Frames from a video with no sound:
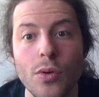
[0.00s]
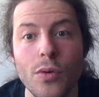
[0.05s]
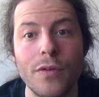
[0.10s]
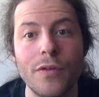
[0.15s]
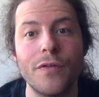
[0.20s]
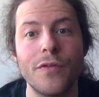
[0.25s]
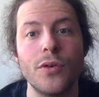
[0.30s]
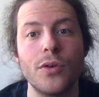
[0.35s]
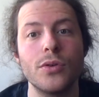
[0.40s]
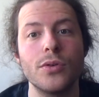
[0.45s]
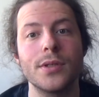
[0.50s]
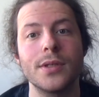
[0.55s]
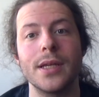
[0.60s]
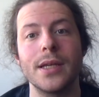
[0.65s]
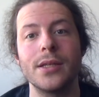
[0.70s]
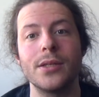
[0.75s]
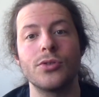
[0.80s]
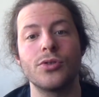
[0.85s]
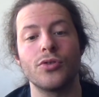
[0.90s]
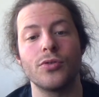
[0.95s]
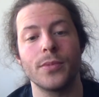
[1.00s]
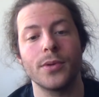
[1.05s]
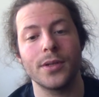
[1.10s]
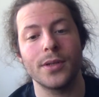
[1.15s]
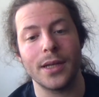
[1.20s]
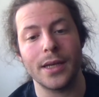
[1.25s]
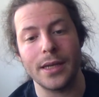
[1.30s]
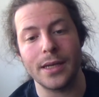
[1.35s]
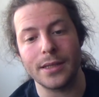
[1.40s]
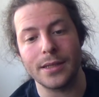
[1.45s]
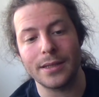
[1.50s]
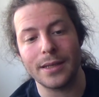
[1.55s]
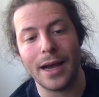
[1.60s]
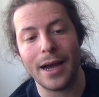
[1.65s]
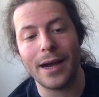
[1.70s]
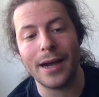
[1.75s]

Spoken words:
your first instrument is,